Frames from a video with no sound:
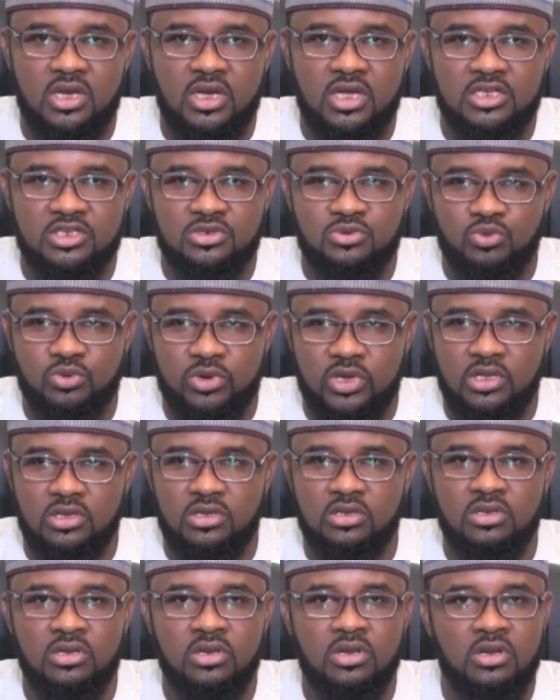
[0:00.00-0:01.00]
as
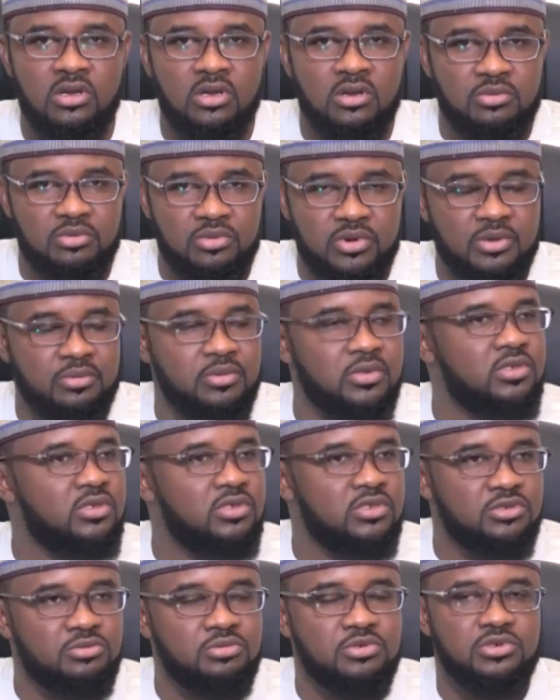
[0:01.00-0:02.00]
well private
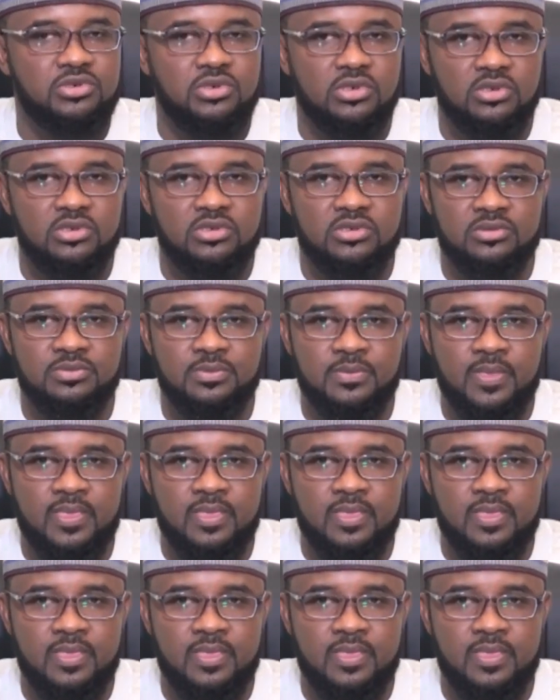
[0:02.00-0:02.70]
individuals.